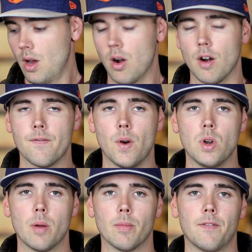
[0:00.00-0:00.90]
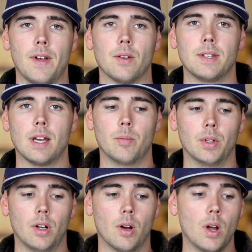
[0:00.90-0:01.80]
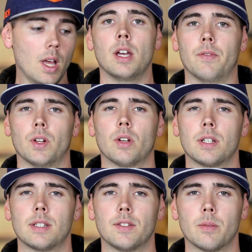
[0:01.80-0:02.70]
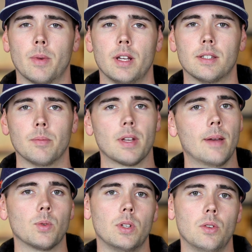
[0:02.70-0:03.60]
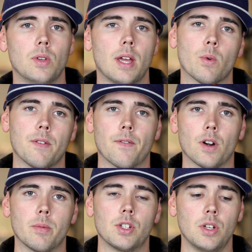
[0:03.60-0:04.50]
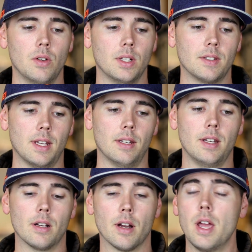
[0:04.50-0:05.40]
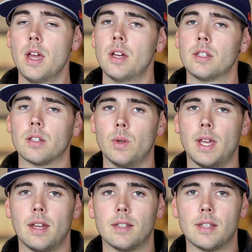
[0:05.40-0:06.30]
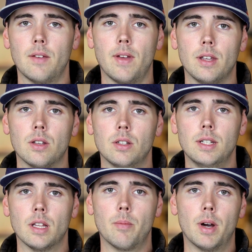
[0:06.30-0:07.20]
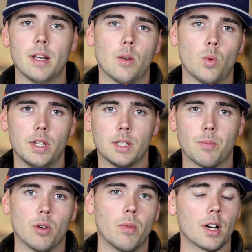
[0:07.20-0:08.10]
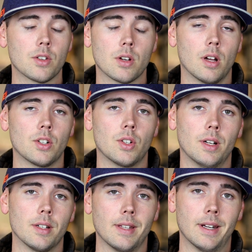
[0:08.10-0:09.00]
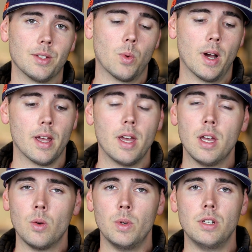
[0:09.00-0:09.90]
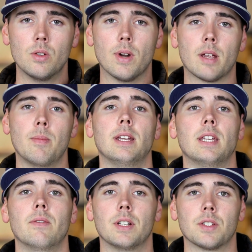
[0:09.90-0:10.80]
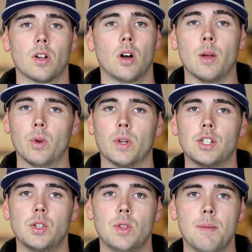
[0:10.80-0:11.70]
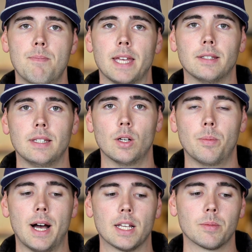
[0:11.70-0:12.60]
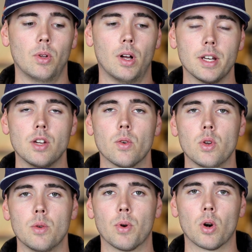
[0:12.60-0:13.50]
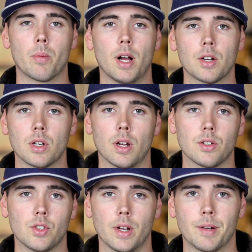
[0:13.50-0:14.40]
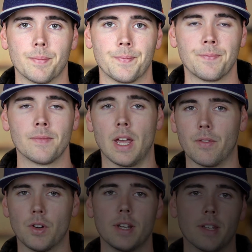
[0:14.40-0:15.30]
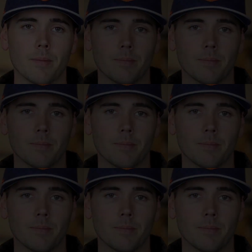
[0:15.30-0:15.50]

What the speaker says: our phone number found down below. And if you're looking to save some money, sometimes we do get refurbished units in here, so we can save a good deal of money on one of these portable oxygen concentrators, and that is why we do recommend giving us a call. We'll get you the best deal possible on your new portable oxygen concentrator. Have a great day.